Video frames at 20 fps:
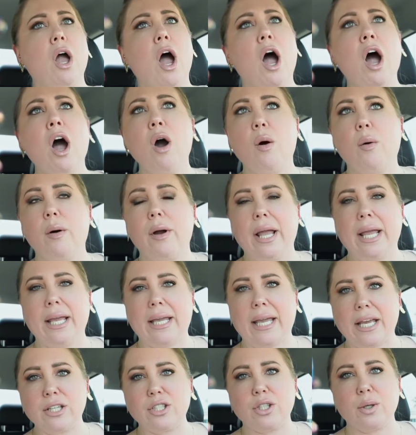Oh, in
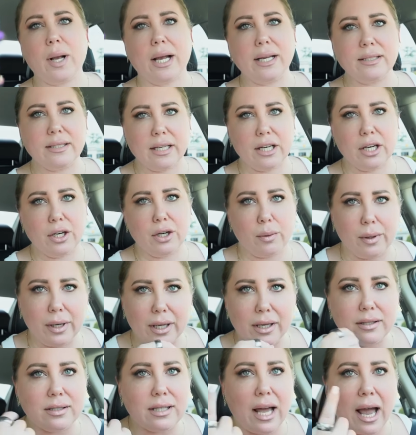case you guys didn't
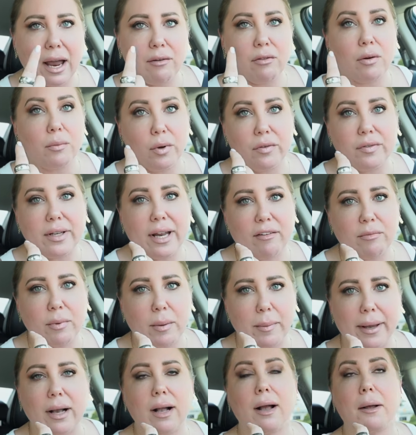notice, I removed half my
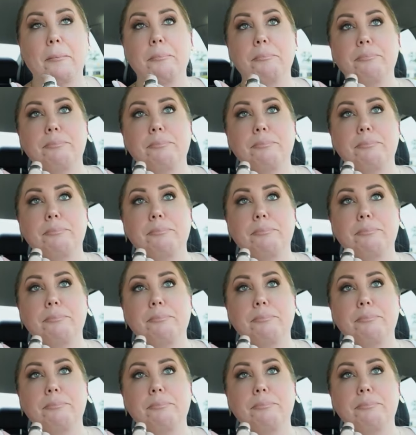makeup.